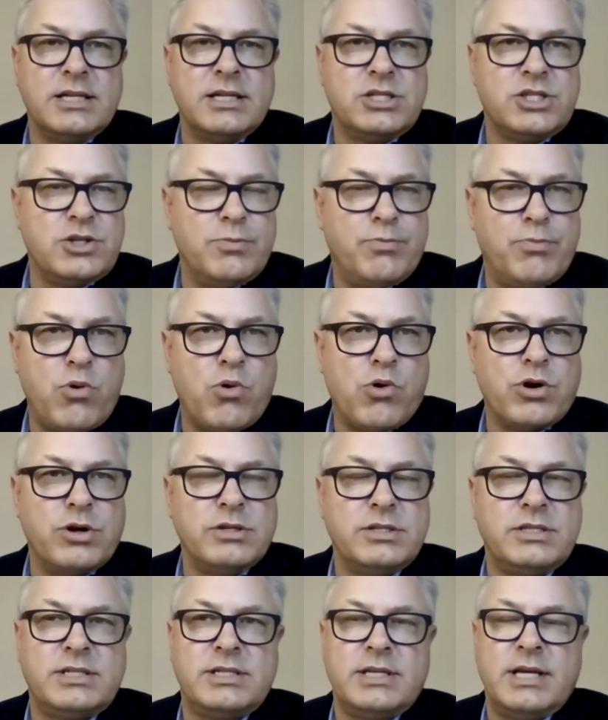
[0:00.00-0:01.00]
It
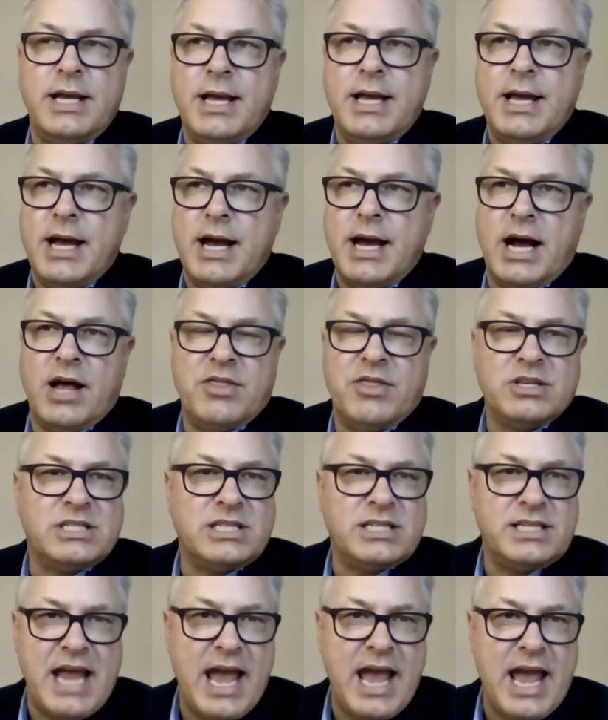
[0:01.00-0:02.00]
supports uh, the
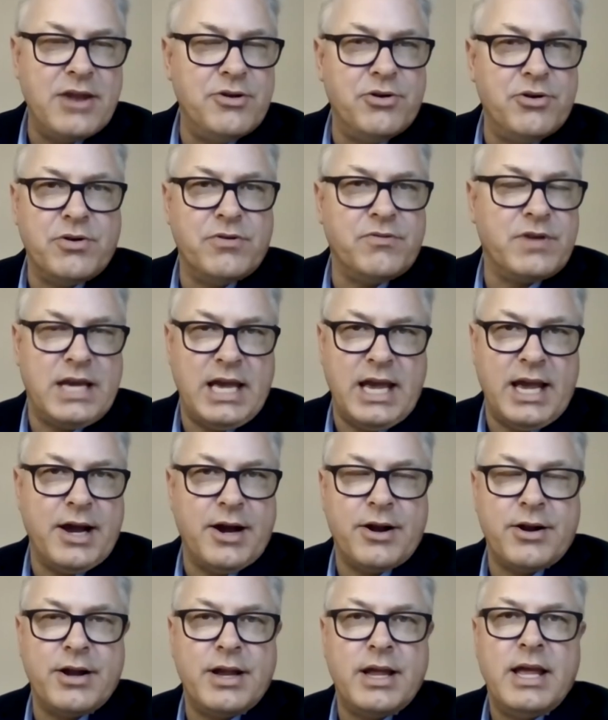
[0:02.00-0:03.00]
standard of
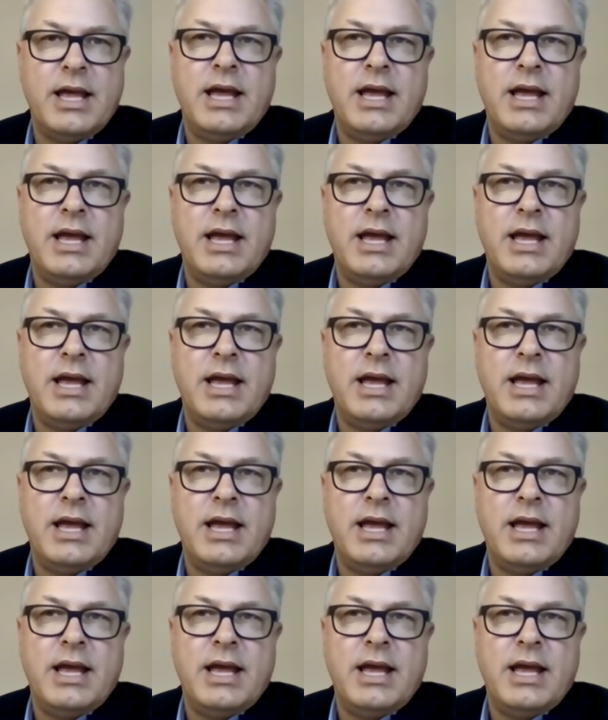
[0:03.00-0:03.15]
care.